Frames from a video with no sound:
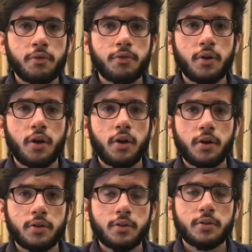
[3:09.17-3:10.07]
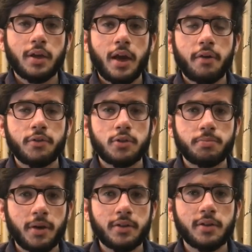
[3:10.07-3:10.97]
For long answers, I have a
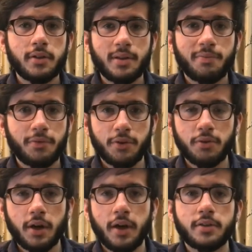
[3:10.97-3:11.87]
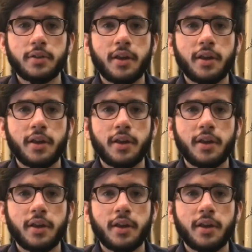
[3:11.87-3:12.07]
special tip for you guys.